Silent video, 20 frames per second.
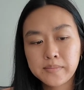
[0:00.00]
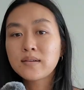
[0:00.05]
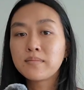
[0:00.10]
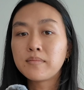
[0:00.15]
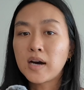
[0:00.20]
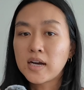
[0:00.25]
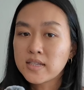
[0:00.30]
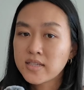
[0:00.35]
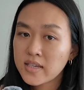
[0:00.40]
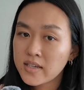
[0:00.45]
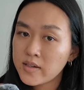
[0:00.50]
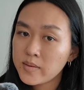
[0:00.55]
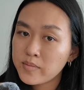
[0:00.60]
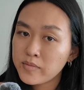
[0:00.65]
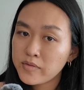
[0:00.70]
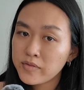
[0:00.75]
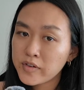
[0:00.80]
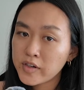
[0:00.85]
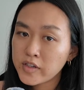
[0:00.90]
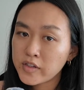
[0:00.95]
My tip
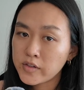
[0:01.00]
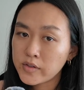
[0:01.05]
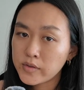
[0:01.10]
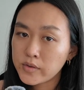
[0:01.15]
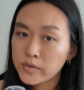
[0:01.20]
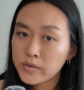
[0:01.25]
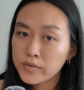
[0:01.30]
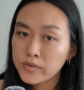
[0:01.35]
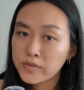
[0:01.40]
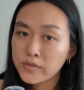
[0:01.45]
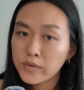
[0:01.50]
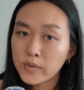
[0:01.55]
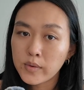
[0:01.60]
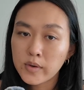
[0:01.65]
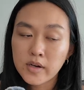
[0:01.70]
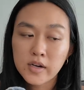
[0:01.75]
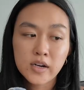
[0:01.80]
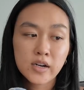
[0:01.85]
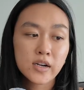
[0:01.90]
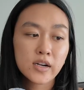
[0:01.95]
for you
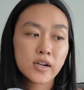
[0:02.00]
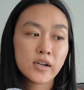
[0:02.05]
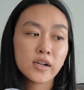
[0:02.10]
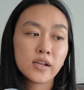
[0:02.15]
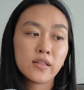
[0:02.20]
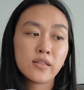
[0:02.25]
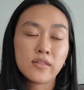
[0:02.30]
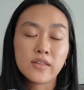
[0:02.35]
for